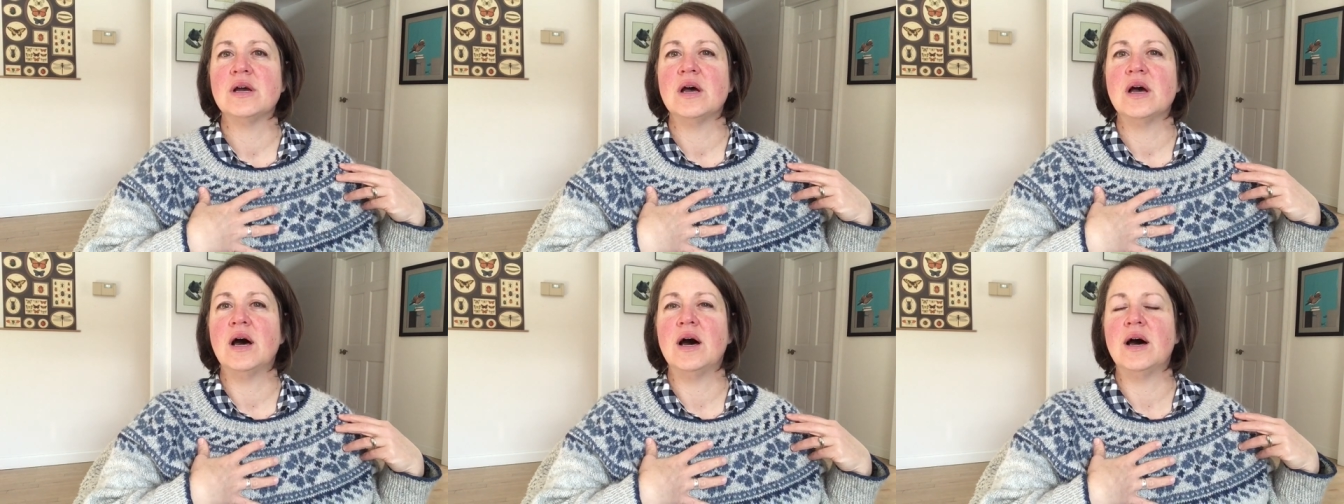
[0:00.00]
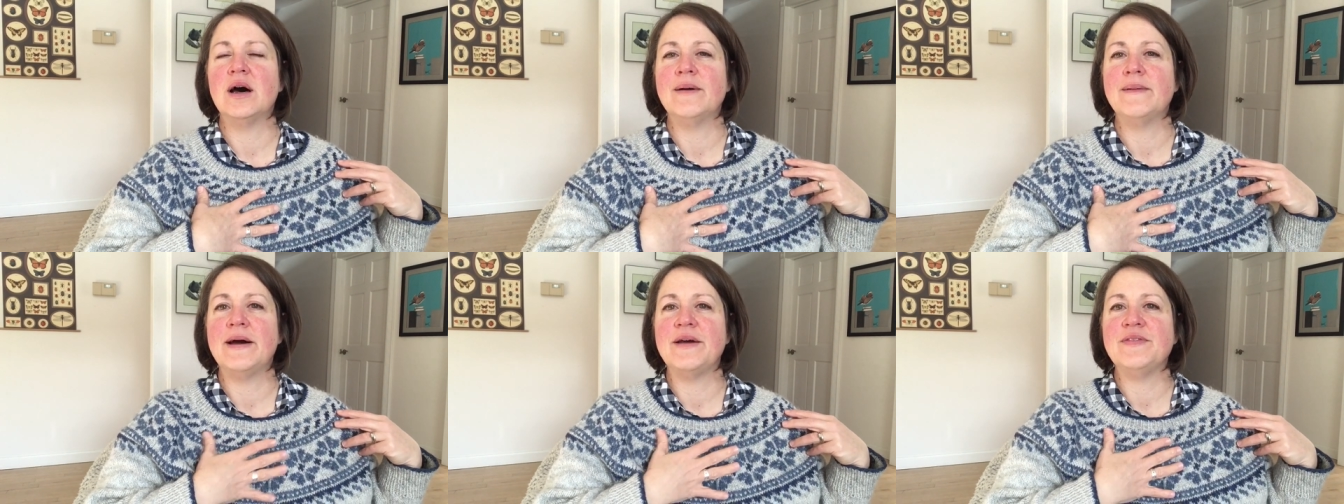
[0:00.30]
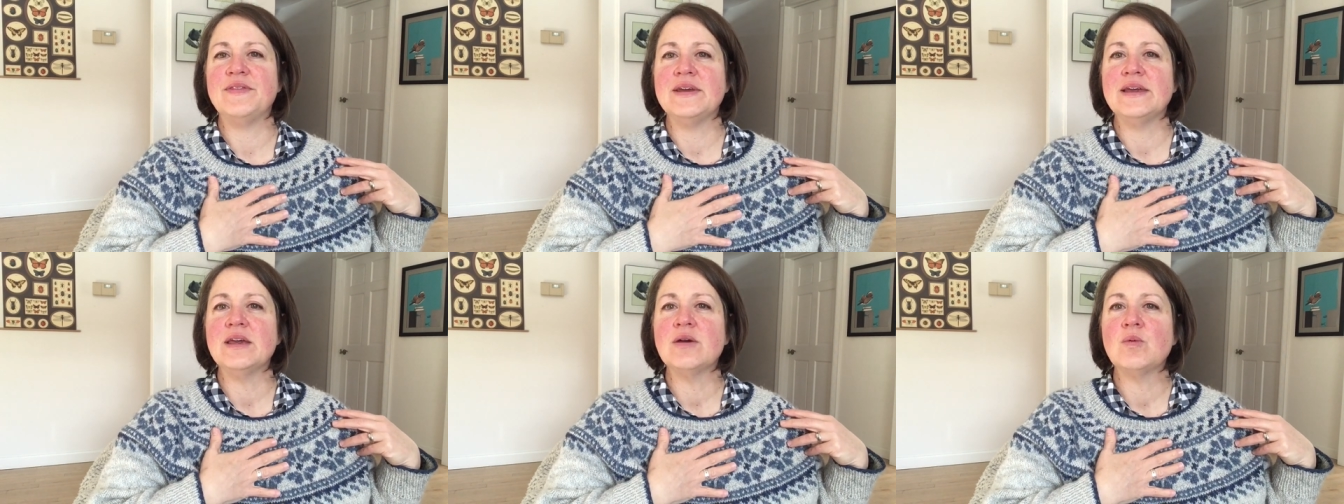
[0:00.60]
I
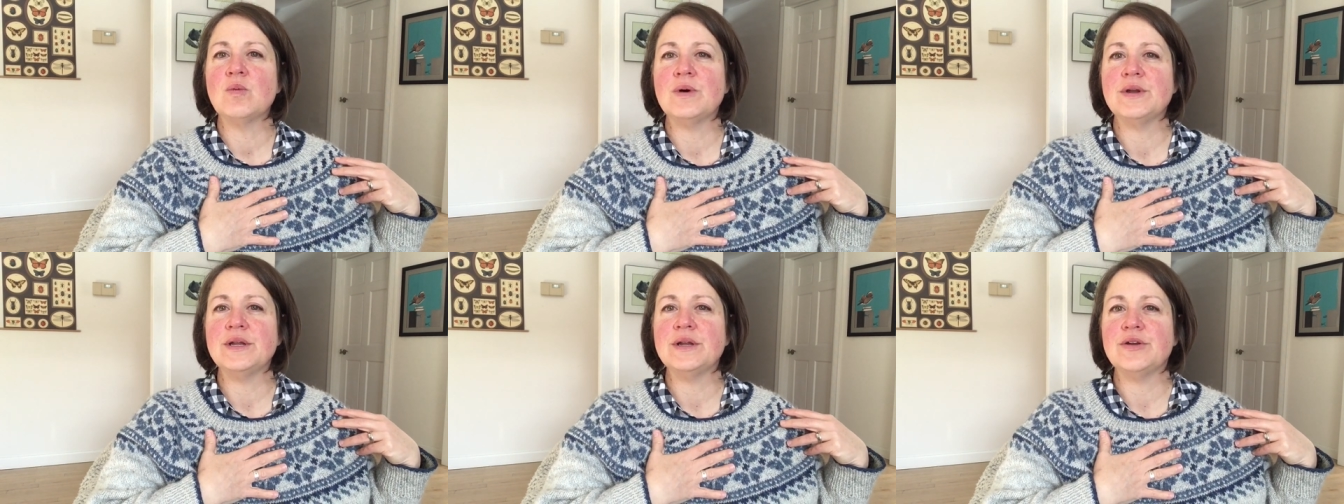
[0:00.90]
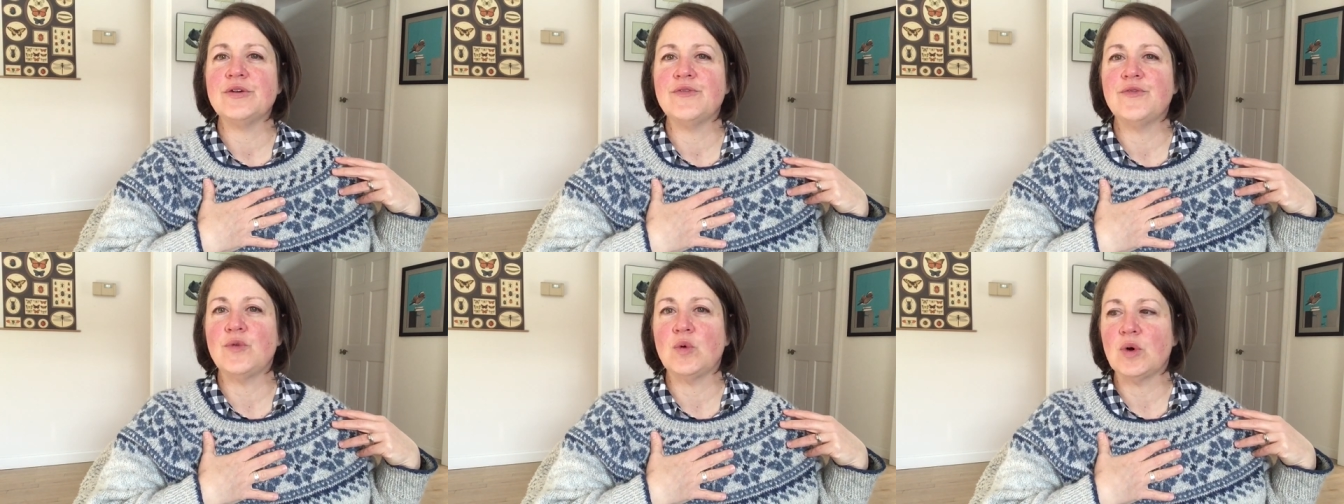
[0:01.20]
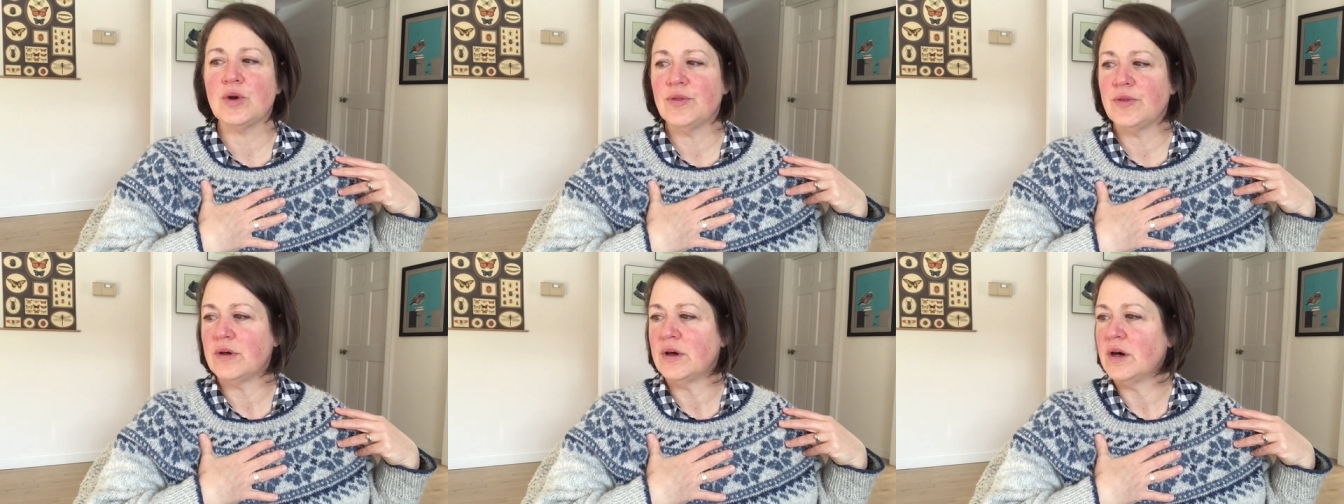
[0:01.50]
think it wanted a
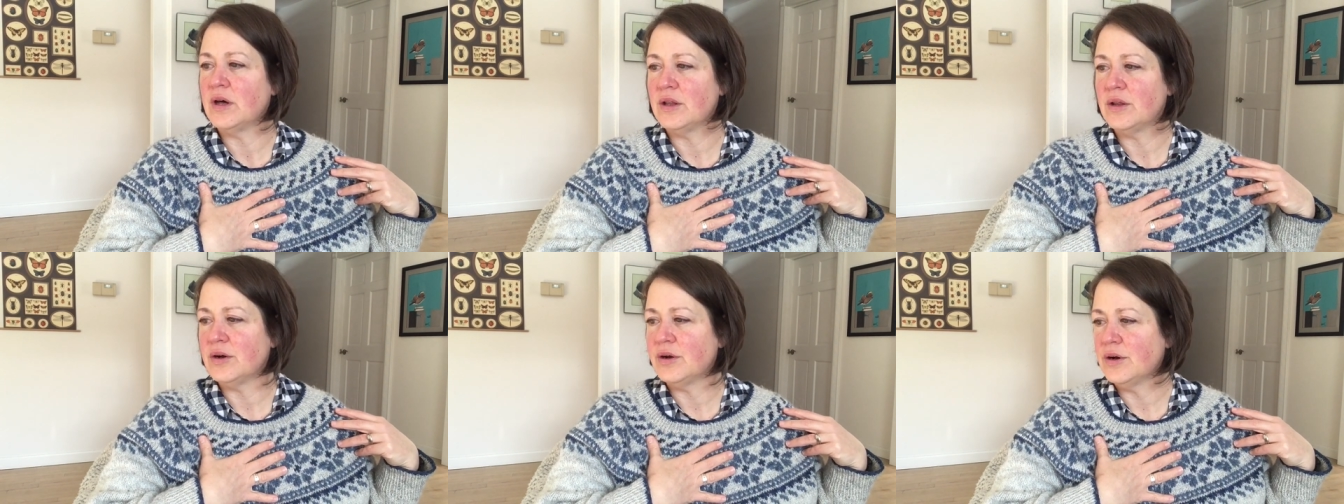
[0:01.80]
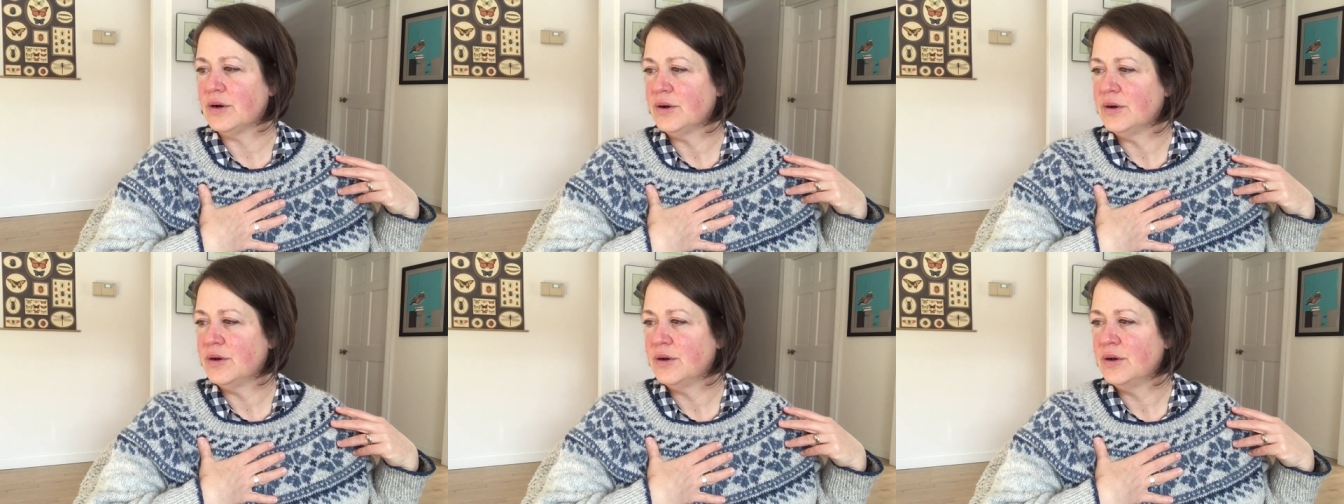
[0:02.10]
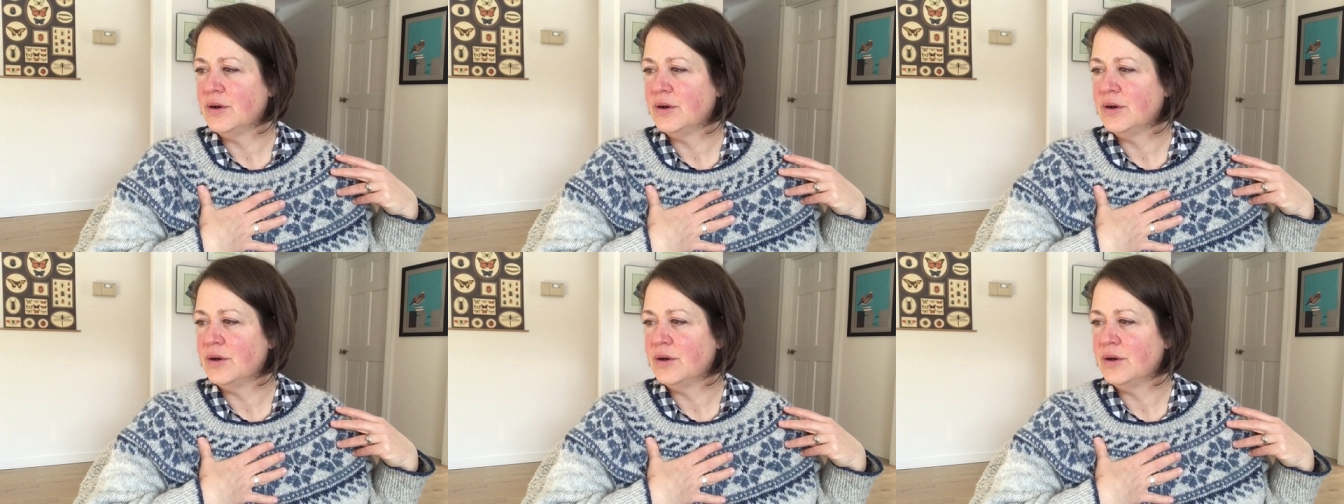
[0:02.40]
4th color.